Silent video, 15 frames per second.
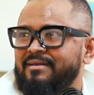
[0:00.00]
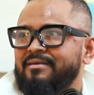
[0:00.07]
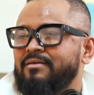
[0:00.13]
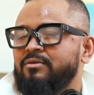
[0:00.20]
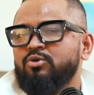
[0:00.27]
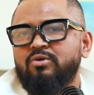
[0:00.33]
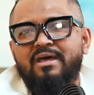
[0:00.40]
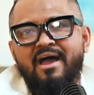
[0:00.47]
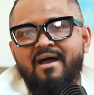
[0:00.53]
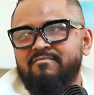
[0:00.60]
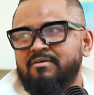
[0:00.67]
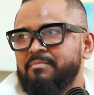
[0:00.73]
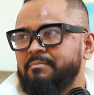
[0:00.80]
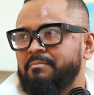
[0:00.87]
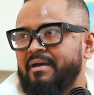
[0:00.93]
You'll have a
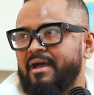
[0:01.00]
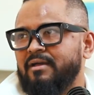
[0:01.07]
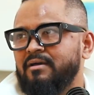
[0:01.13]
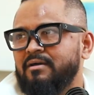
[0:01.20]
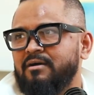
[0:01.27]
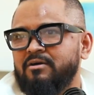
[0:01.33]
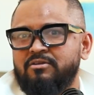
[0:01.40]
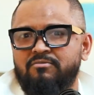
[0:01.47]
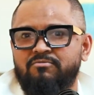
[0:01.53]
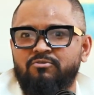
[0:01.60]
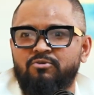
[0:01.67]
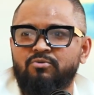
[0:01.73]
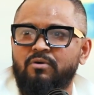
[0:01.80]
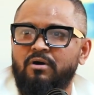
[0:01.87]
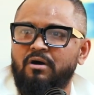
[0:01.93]
big bank account if
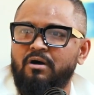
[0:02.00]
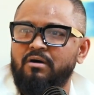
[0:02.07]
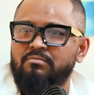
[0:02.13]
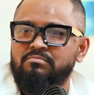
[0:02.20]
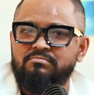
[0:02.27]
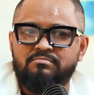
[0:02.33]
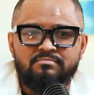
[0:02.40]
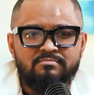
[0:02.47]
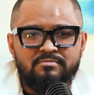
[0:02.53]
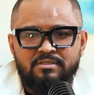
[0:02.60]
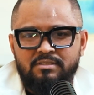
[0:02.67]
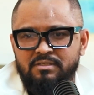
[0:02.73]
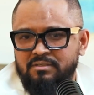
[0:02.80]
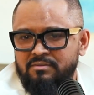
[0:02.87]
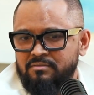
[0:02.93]
you are
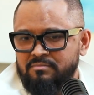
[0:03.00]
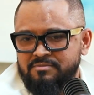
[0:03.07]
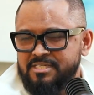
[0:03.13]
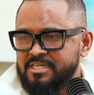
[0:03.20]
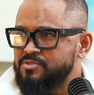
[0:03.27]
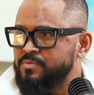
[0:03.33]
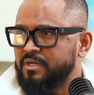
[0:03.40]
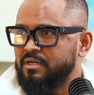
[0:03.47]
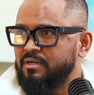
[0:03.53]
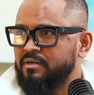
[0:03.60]
a sex worker.